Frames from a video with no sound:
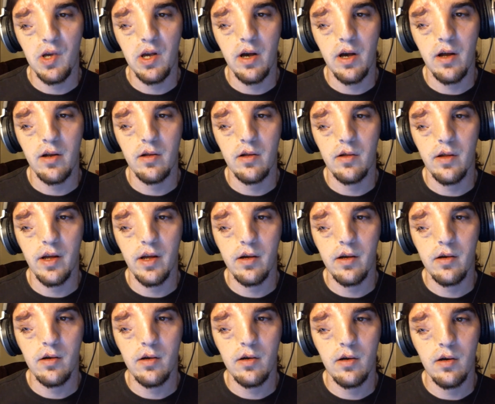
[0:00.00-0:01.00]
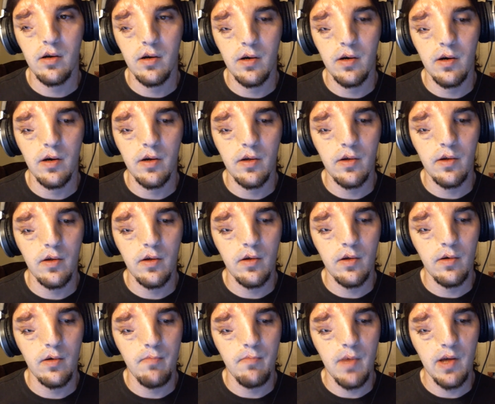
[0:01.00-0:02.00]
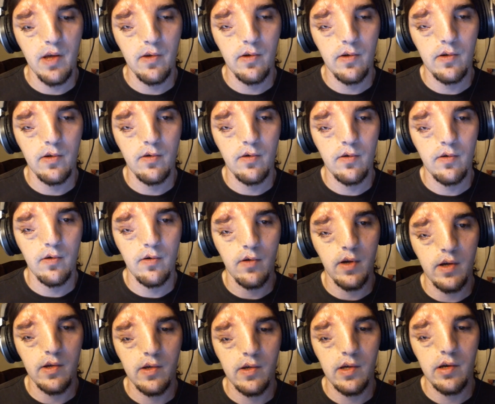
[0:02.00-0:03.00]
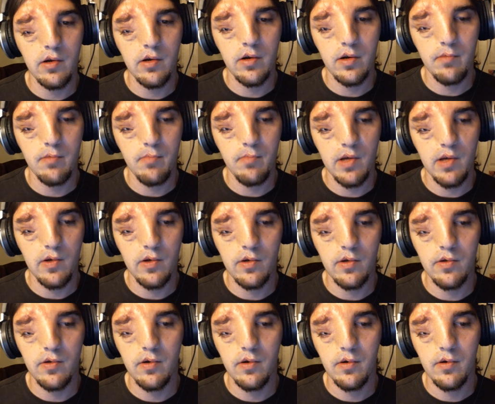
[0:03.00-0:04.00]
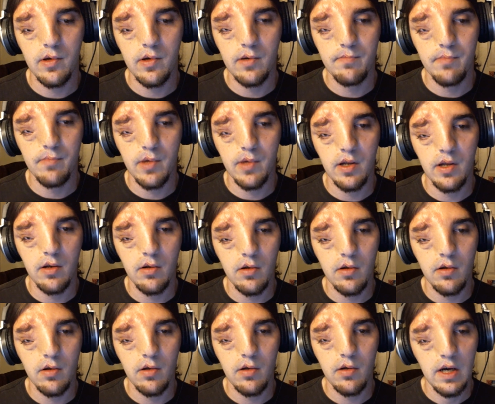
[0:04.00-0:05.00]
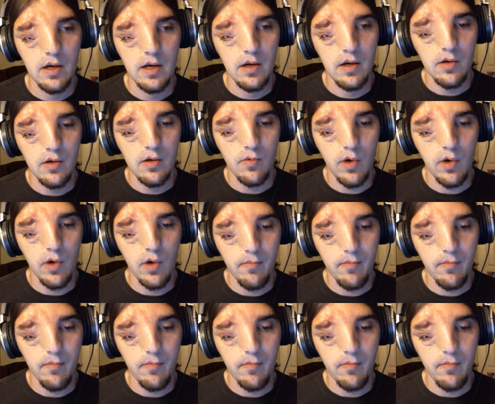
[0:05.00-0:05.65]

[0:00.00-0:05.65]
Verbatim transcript: supposed to be kind of like a, a message, like a secret message or something. Yeah.